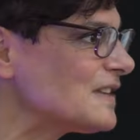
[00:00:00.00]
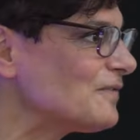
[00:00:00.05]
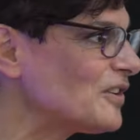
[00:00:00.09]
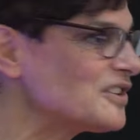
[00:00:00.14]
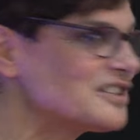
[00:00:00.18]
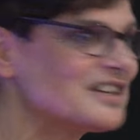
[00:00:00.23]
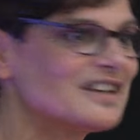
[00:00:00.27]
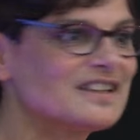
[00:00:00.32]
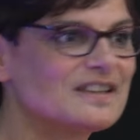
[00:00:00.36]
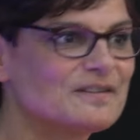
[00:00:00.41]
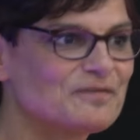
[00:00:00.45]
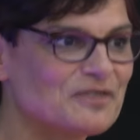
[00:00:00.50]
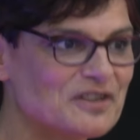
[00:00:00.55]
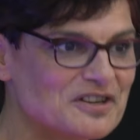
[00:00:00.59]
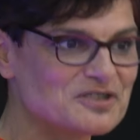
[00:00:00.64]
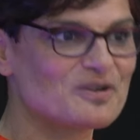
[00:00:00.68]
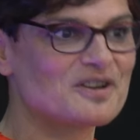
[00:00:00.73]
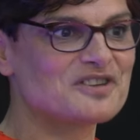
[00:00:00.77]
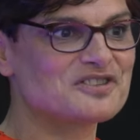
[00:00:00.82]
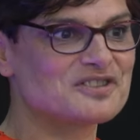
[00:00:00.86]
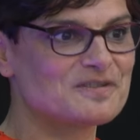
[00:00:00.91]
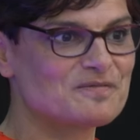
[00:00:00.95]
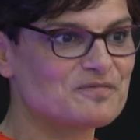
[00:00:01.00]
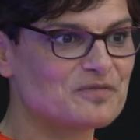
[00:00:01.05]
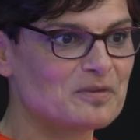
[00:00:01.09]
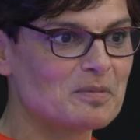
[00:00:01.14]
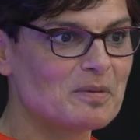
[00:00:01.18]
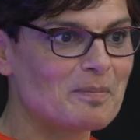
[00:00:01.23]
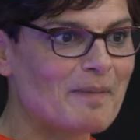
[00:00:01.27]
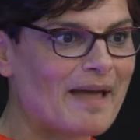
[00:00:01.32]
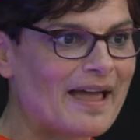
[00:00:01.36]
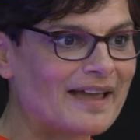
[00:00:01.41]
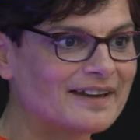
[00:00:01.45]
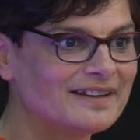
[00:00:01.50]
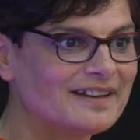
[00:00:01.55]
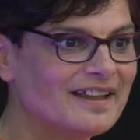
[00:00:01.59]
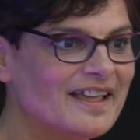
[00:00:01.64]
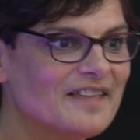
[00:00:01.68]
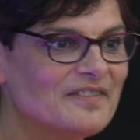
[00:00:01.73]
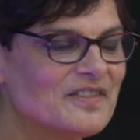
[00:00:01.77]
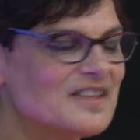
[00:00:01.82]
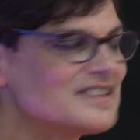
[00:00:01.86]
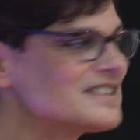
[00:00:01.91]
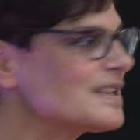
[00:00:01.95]
if I take the first question from a man,
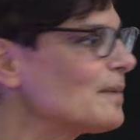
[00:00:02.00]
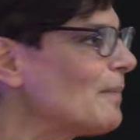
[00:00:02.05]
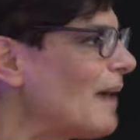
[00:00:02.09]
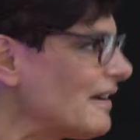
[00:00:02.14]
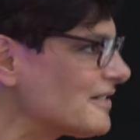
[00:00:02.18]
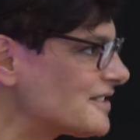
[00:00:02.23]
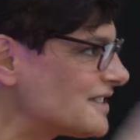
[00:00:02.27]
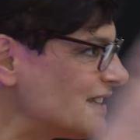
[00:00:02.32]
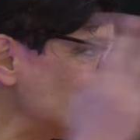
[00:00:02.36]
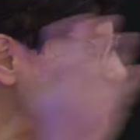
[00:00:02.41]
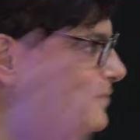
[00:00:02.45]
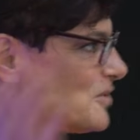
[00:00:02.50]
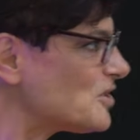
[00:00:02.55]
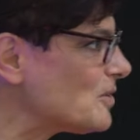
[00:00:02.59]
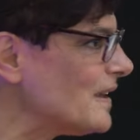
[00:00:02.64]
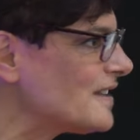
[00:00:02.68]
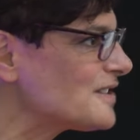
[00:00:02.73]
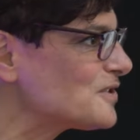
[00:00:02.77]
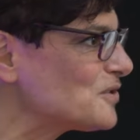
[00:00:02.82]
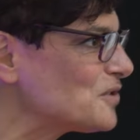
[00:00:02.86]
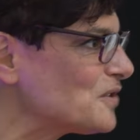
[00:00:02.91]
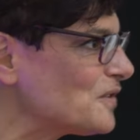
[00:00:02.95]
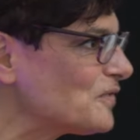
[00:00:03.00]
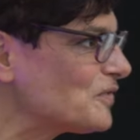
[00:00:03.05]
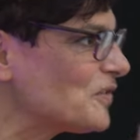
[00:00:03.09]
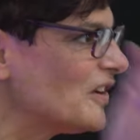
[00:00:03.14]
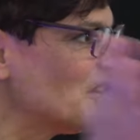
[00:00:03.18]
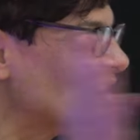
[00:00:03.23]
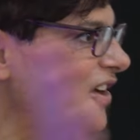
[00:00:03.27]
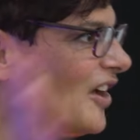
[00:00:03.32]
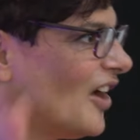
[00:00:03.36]
there somehow seems to be a sort of